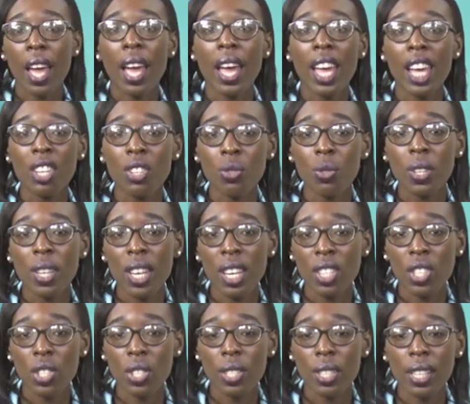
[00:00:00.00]

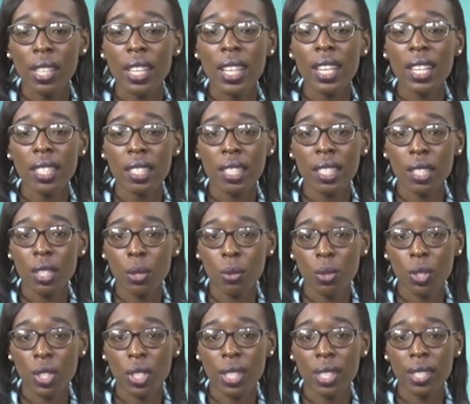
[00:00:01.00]
Educational
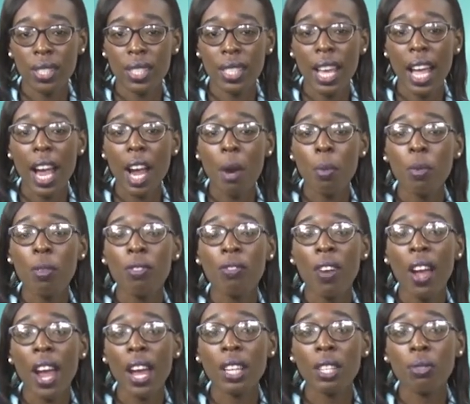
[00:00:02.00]
institutions are
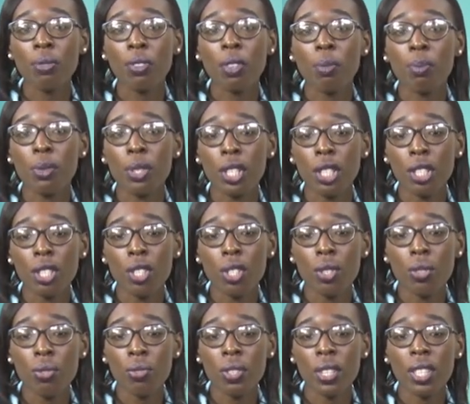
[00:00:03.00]
provided from
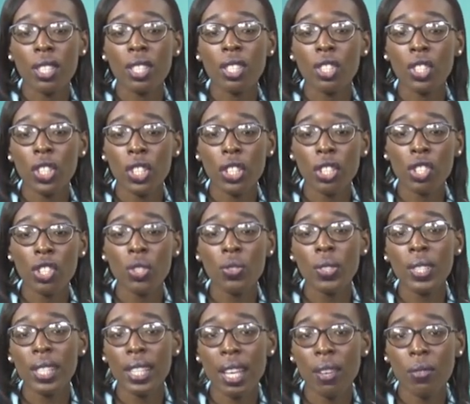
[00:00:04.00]
nursery to
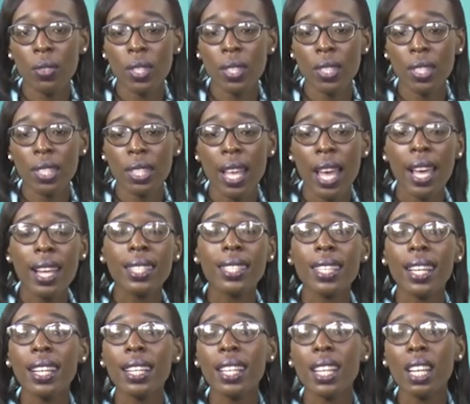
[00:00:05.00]
tertiary levels
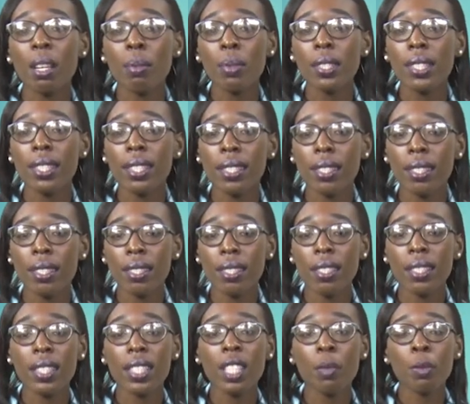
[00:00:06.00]
to enable
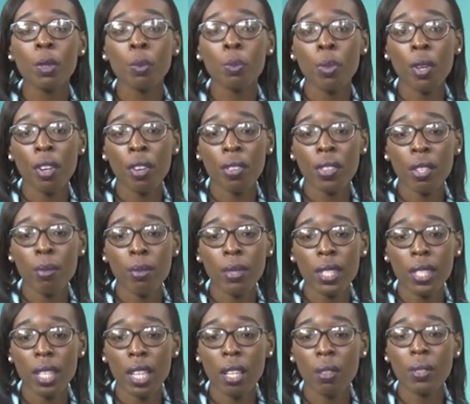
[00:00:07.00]
citizens to prepare
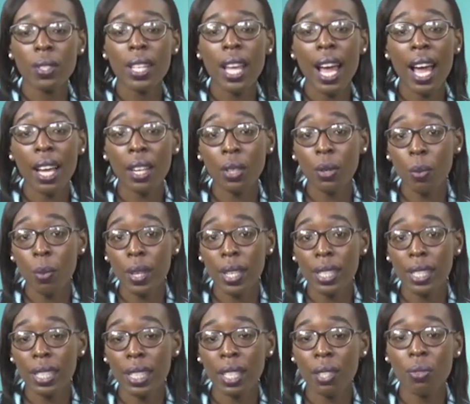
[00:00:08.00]
themselves
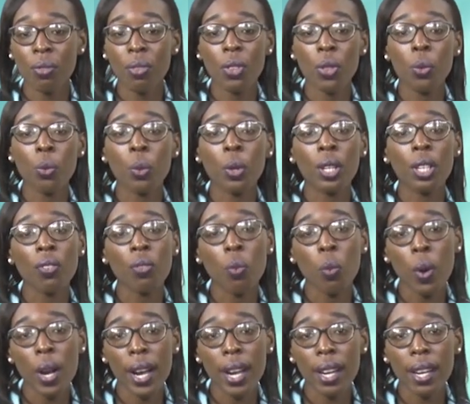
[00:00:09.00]
adequately for the world of
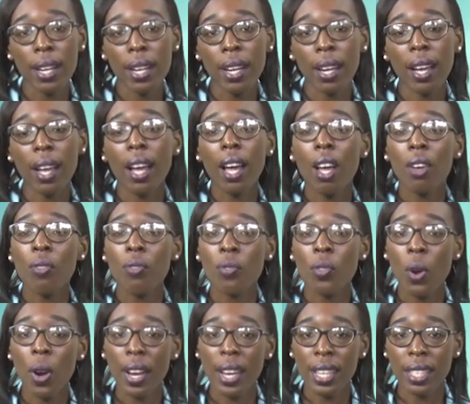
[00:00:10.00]
work.
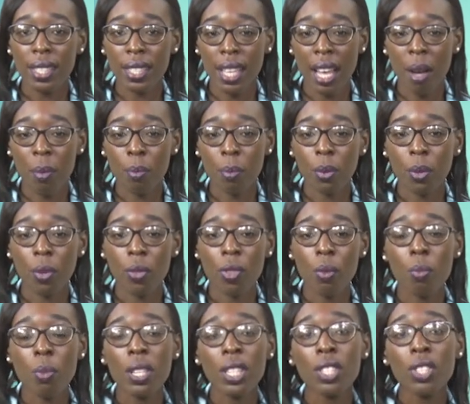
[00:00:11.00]
For example, the
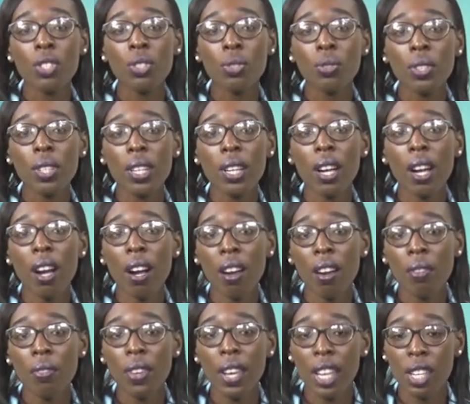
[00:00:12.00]
Ministry
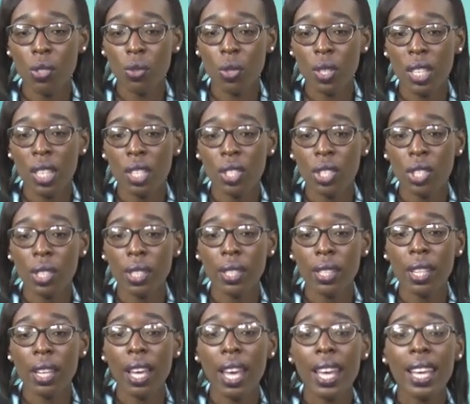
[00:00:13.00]
of
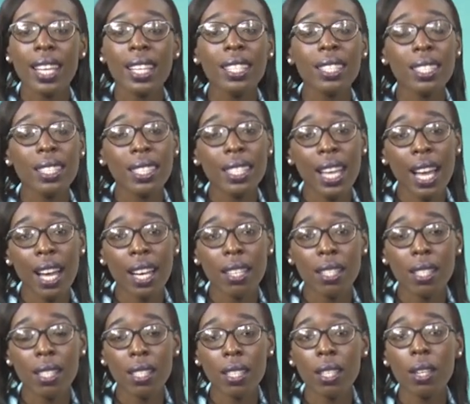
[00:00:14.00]
Education is
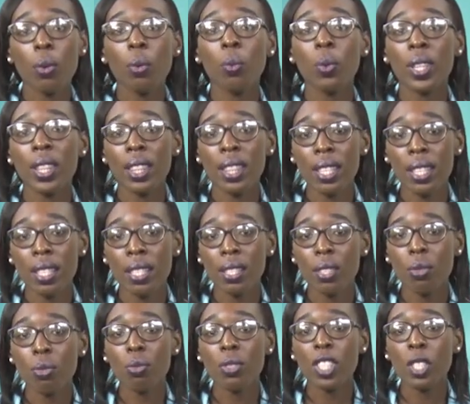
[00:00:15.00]
tasked with
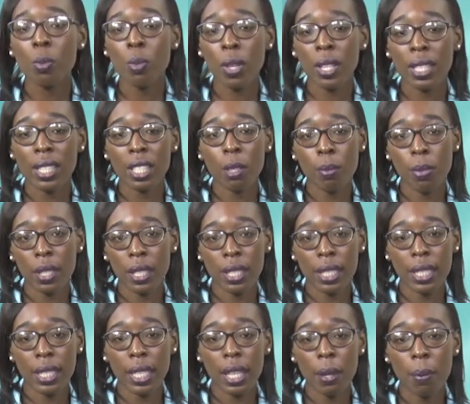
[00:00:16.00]
this
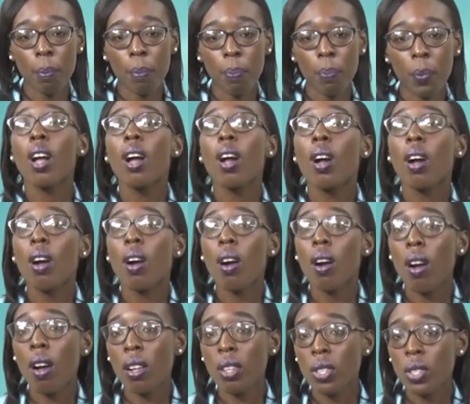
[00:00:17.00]
responsibility.
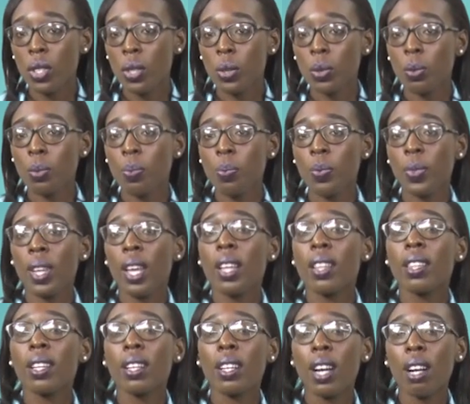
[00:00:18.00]
Also,
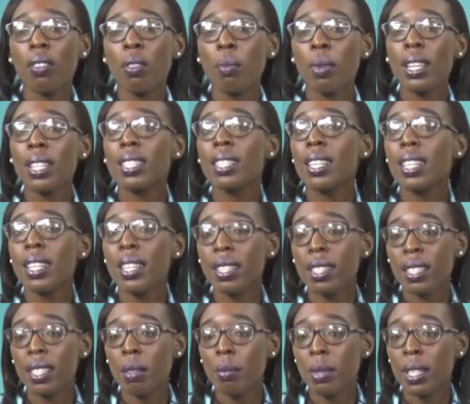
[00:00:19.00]
the government
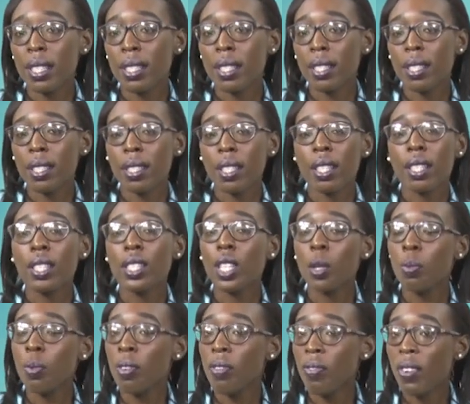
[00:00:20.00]
is committed to
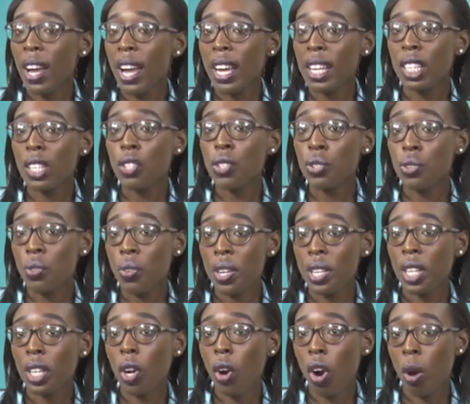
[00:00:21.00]
providing
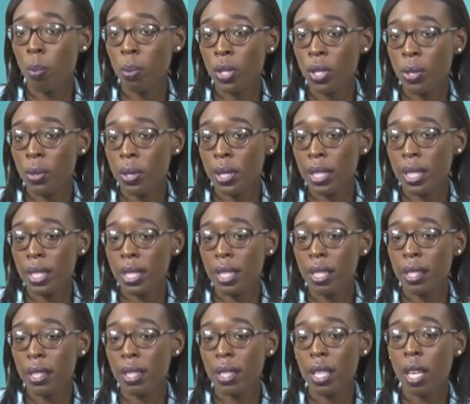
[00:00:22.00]
training
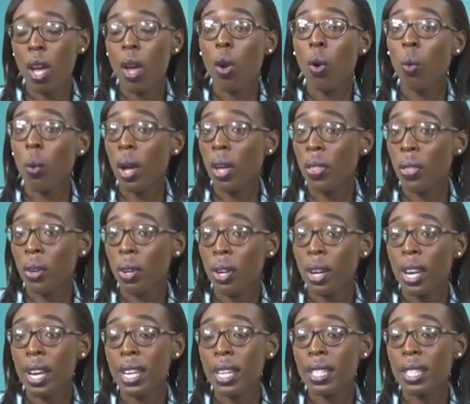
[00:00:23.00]
opportunities,
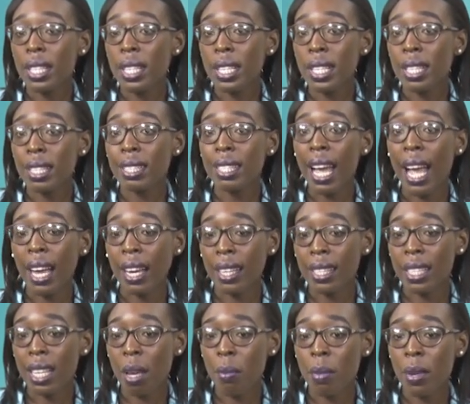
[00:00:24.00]
whether it is
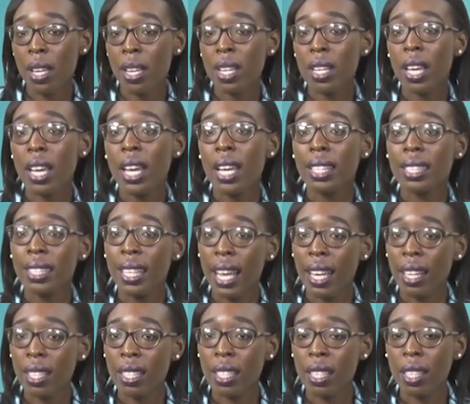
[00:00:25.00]
academic,
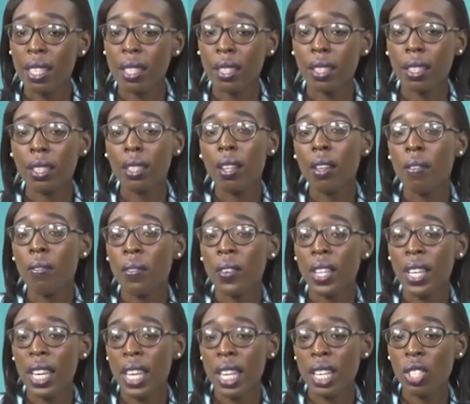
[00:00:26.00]
technical,
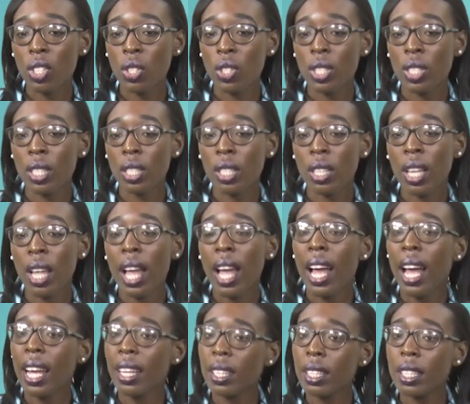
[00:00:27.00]
vocational,
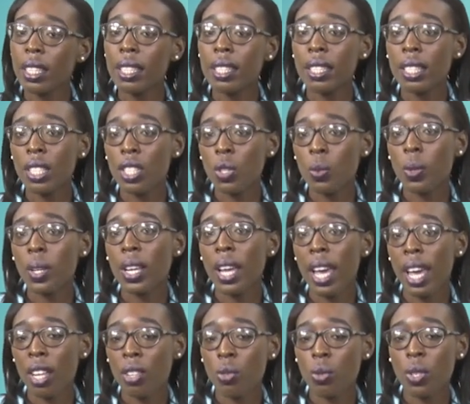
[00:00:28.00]
and continuing
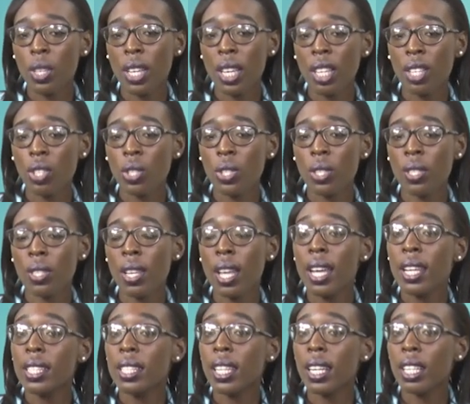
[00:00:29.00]
education
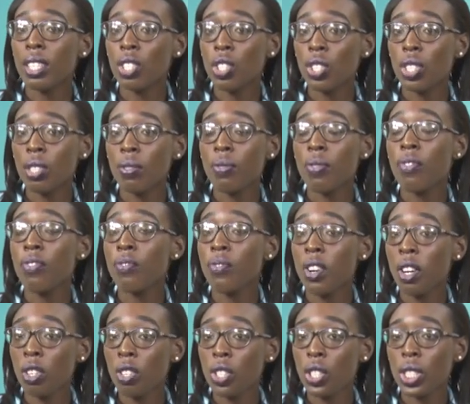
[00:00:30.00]
to achieve
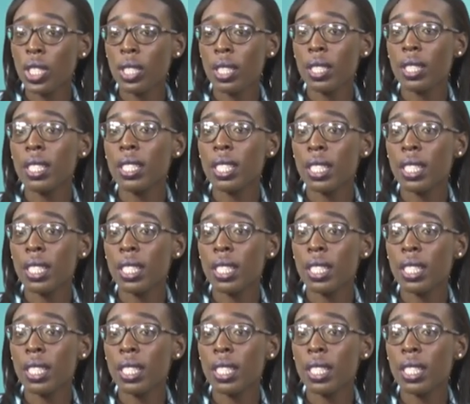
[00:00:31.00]
functional